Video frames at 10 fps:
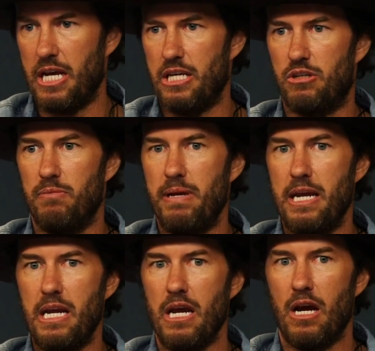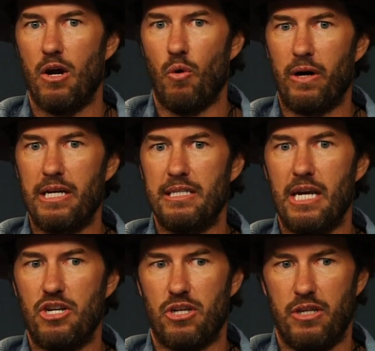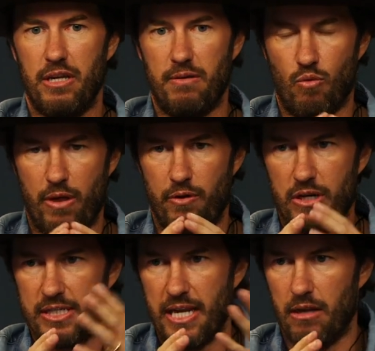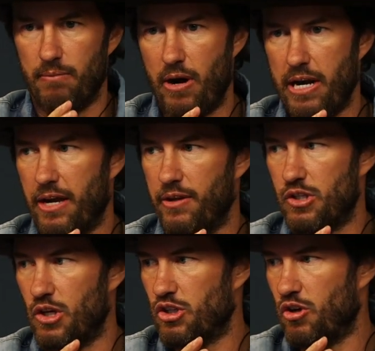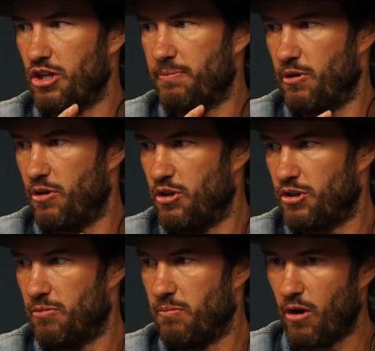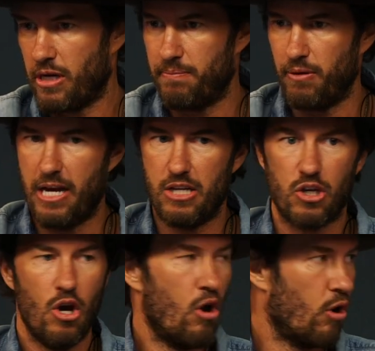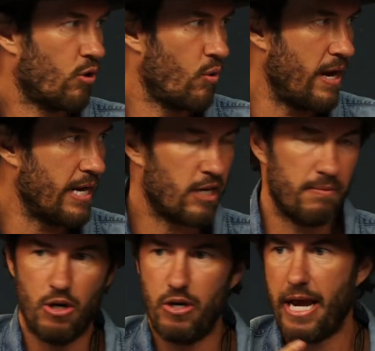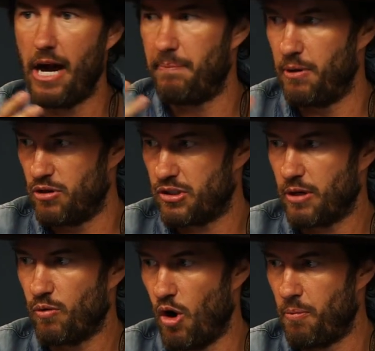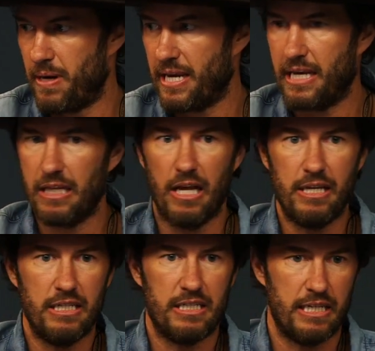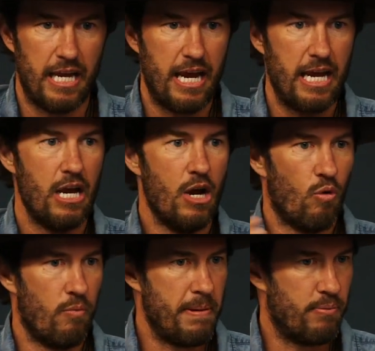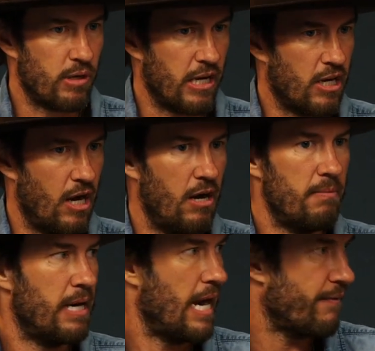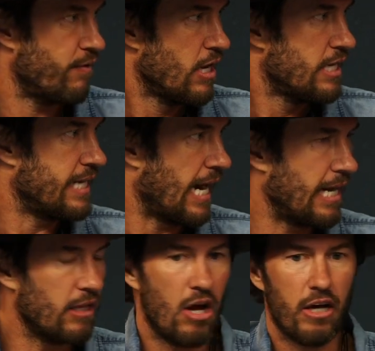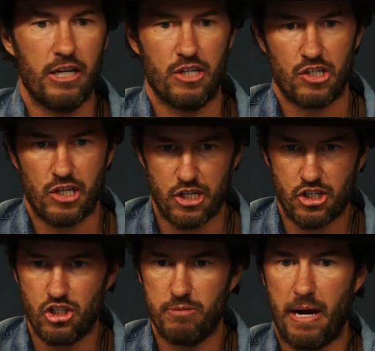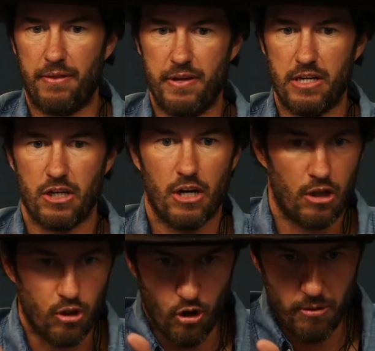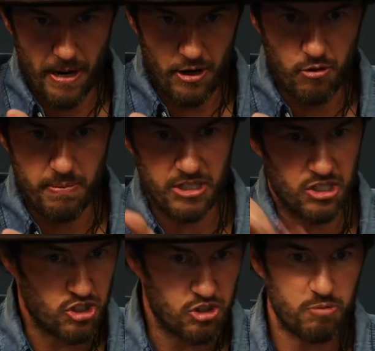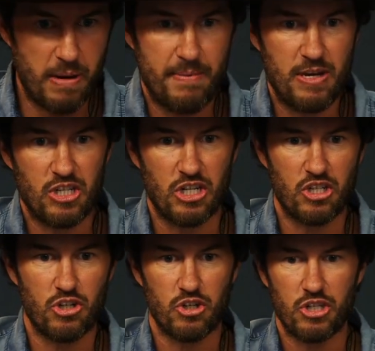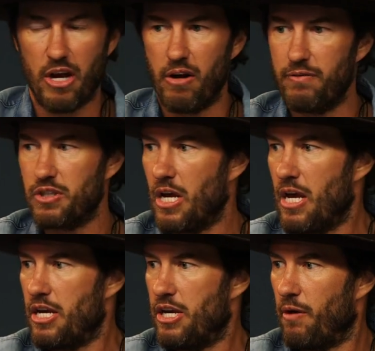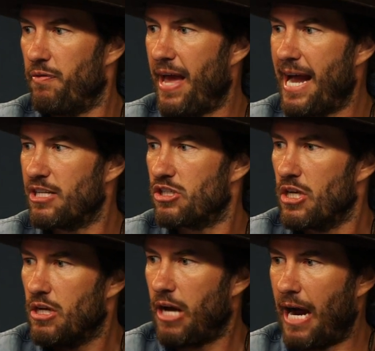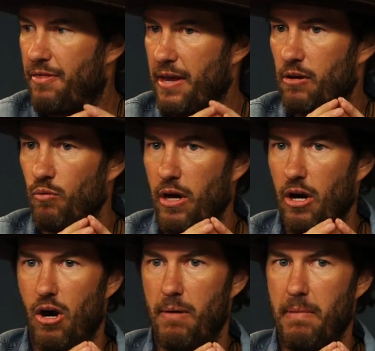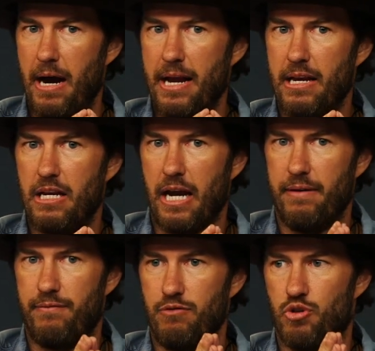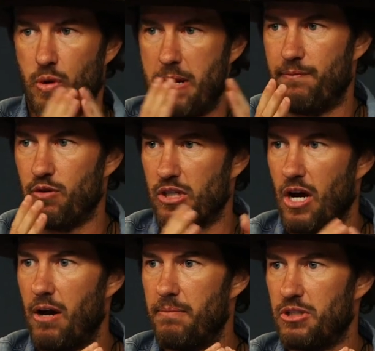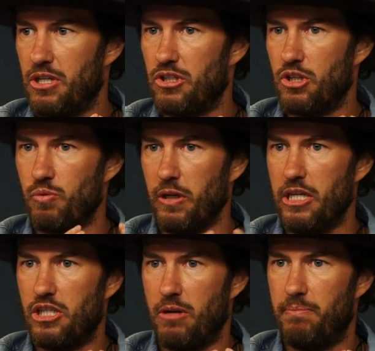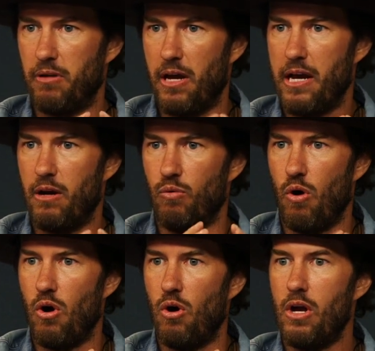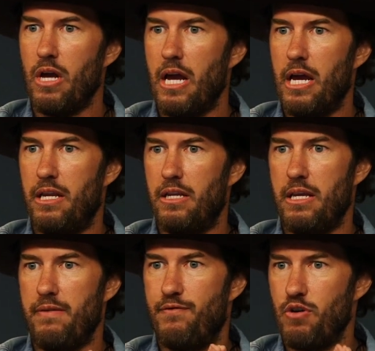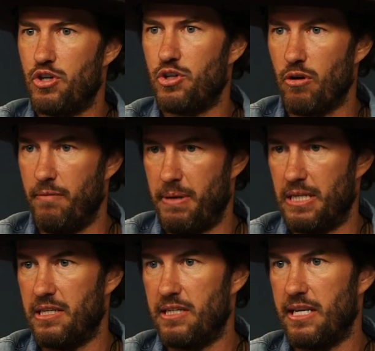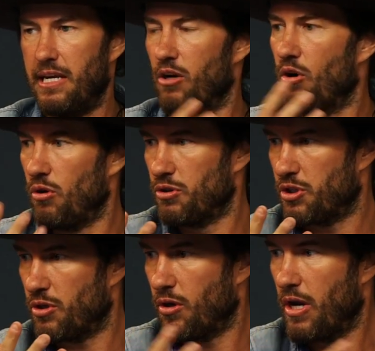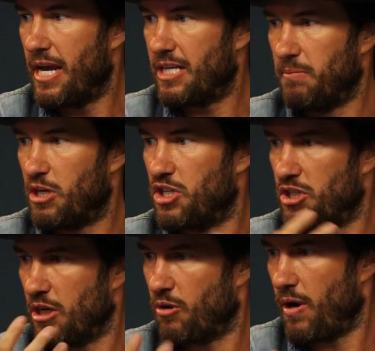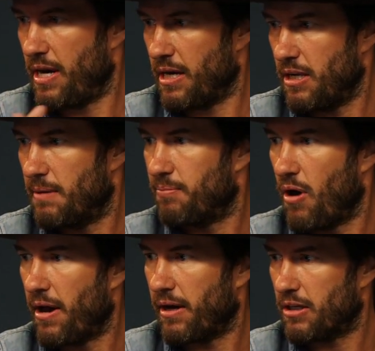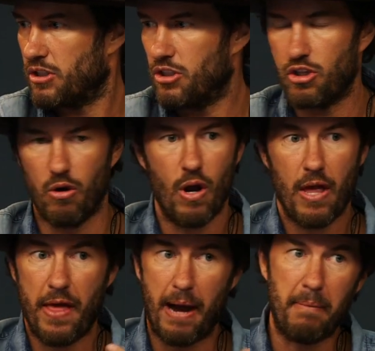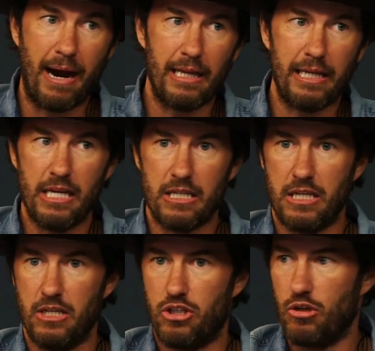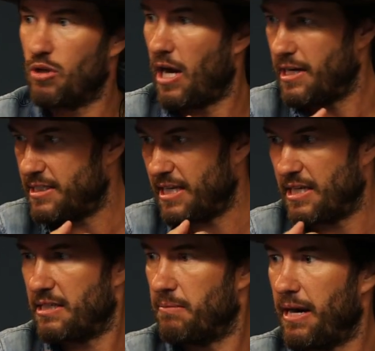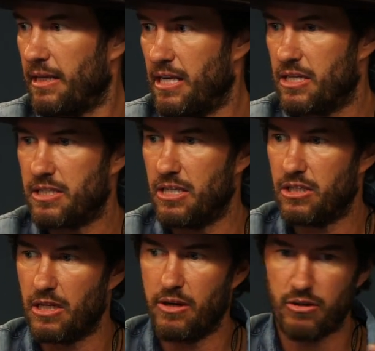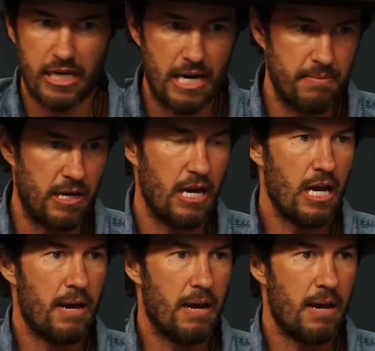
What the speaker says: and to be an organization that, whether it's celebrating other social entrepreneurs through Marketplace or creating community outposts like we're opening in London today, where people can come and have dialogue and discussions about this, learn about new businesses, maybe such as yourselves, you know, that's, I think, what my kind of dream for Tom's is really to play a role in the future of business and in culture as much as in creating the products. And so that might lead us into content. It might lead us into entertainment.